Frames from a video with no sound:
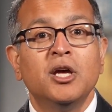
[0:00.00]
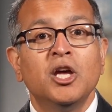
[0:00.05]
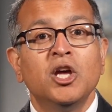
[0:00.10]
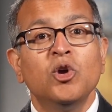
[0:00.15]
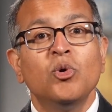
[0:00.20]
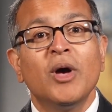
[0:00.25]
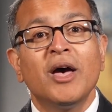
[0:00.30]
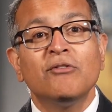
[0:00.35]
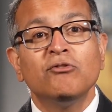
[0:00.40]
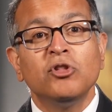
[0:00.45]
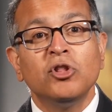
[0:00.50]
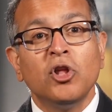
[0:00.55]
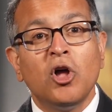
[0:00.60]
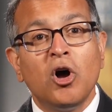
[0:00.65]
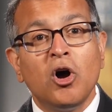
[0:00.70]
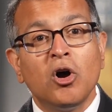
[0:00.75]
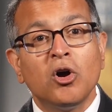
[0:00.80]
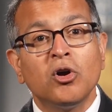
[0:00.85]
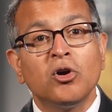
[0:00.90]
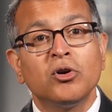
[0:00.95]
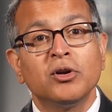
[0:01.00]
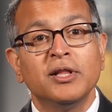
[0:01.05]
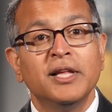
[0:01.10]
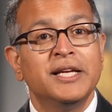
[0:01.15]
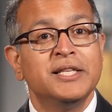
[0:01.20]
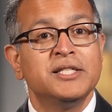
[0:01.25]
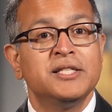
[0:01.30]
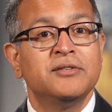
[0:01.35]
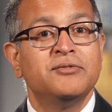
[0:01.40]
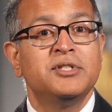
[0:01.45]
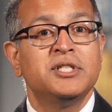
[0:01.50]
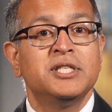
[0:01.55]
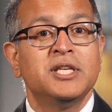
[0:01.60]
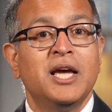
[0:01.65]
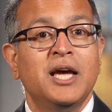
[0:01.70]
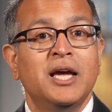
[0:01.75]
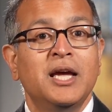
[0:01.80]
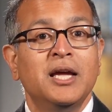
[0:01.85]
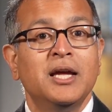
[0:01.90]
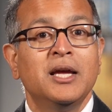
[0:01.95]
who have longer lengths of
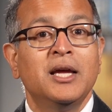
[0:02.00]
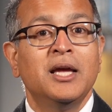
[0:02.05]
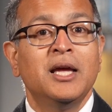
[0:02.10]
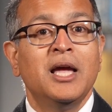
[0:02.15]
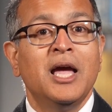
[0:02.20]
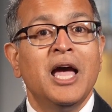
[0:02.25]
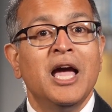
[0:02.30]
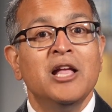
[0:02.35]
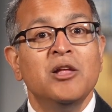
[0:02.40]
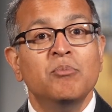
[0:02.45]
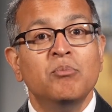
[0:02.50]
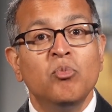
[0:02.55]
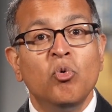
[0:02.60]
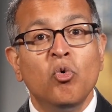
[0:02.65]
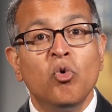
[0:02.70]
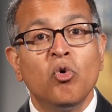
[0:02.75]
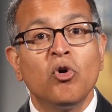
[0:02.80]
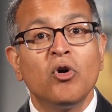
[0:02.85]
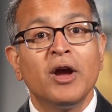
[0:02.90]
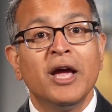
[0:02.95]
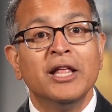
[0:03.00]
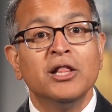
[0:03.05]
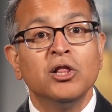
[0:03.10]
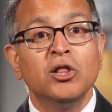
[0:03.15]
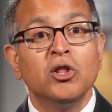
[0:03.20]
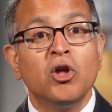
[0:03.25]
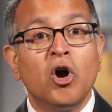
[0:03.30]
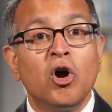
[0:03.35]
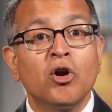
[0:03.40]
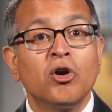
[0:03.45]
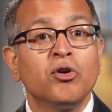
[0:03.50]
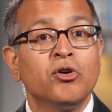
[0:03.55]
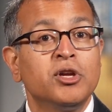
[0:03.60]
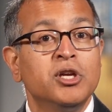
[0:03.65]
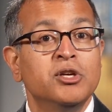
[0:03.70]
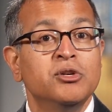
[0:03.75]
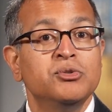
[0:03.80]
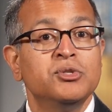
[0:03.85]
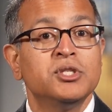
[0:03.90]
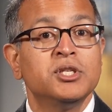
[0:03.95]
stay and more and longer
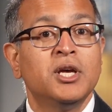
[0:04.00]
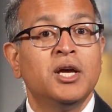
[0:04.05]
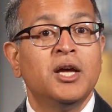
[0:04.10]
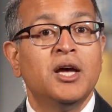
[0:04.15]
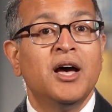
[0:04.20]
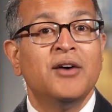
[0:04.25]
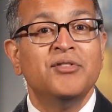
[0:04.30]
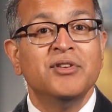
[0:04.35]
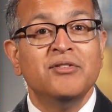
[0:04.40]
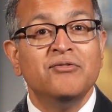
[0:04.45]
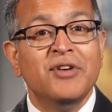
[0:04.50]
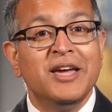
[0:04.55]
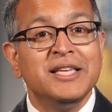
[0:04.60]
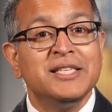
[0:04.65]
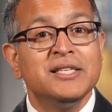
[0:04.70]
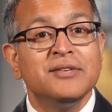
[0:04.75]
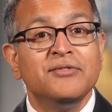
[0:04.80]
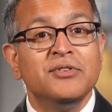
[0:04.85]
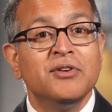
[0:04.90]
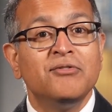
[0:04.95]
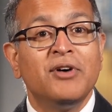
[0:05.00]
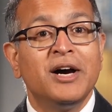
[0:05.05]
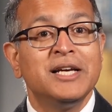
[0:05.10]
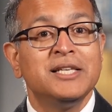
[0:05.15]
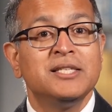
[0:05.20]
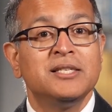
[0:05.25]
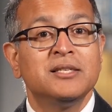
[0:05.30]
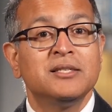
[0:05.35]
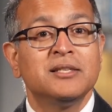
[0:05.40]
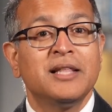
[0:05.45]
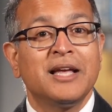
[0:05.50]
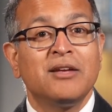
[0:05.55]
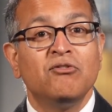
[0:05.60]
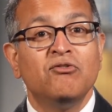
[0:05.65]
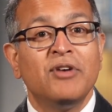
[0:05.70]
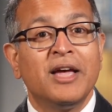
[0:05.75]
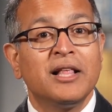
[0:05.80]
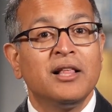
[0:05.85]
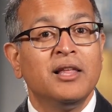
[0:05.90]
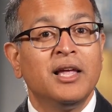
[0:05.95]
use of invasive devices like
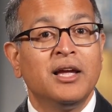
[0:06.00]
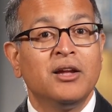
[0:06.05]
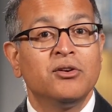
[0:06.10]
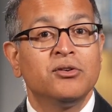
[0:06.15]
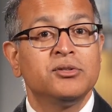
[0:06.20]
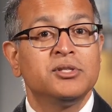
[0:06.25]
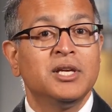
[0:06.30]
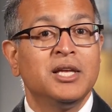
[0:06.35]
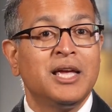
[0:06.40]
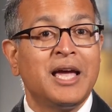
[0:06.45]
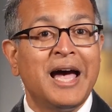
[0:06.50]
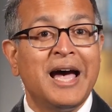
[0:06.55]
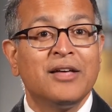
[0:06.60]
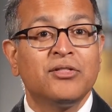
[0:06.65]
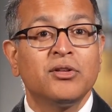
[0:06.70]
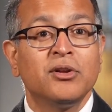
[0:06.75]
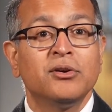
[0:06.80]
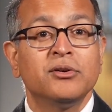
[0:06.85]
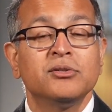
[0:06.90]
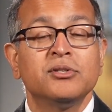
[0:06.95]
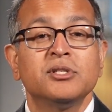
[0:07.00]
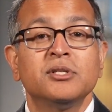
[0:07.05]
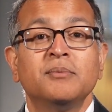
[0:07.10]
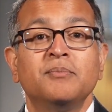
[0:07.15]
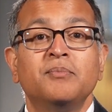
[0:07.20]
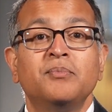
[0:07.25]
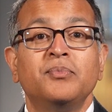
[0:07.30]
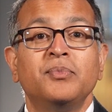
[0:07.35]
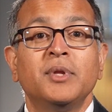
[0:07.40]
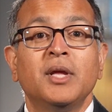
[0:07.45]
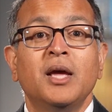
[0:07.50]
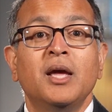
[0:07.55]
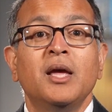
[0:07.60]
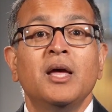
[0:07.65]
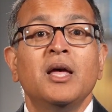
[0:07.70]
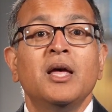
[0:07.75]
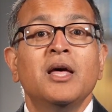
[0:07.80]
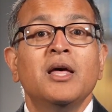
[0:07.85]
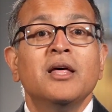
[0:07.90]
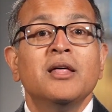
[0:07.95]
ventilators and catheters.
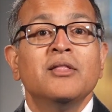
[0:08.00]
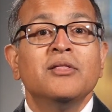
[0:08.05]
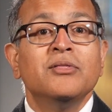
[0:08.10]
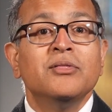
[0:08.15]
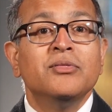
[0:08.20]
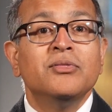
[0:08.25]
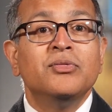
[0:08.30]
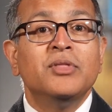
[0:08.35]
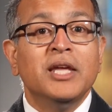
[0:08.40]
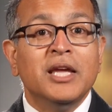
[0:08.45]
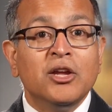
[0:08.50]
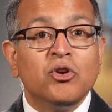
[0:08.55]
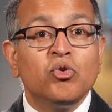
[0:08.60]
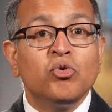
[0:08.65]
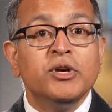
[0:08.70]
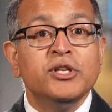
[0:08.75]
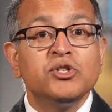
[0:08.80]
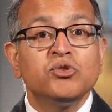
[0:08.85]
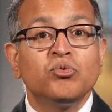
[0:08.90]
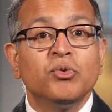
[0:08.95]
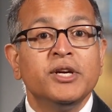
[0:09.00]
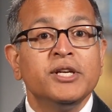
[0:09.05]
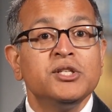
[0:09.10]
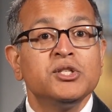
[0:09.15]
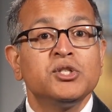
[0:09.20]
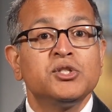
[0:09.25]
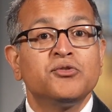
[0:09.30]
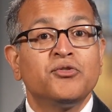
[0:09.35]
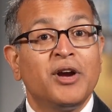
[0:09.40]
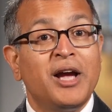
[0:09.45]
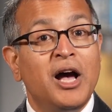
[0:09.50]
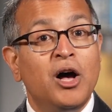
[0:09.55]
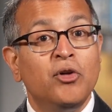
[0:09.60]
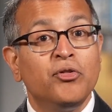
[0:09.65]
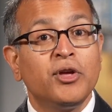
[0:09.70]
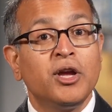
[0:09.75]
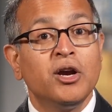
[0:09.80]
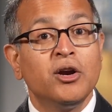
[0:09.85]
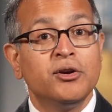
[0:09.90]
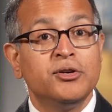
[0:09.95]
The increased risks for
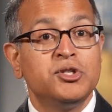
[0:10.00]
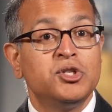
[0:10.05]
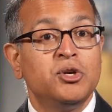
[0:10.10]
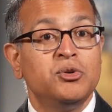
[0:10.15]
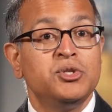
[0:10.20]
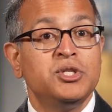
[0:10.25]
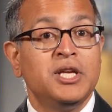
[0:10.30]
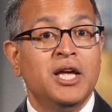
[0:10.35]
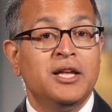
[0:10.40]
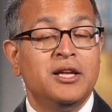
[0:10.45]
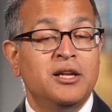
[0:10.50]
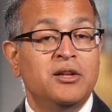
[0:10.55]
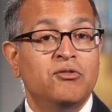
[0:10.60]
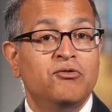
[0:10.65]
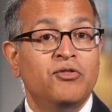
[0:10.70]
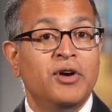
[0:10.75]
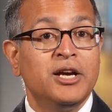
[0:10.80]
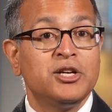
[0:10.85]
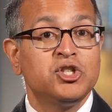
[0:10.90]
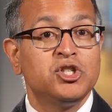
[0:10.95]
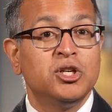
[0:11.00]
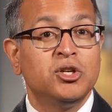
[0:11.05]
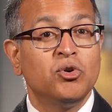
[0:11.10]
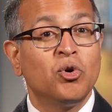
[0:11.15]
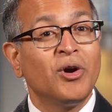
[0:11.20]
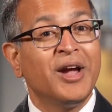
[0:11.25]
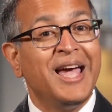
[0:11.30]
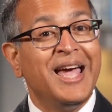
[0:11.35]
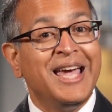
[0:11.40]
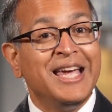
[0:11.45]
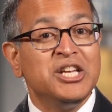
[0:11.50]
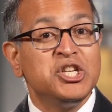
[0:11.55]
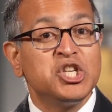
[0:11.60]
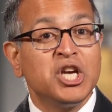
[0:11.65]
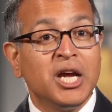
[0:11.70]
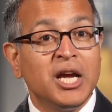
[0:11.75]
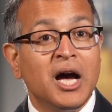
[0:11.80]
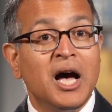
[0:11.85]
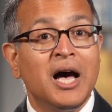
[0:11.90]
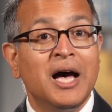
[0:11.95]
healthcare associated infection, or
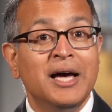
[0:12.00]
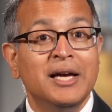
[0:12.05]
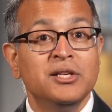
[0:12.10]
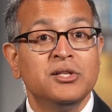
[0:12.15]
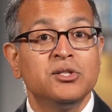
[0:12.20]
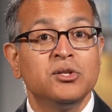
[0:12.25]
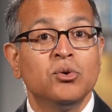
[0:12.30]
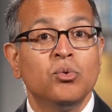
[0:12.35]
HAIs,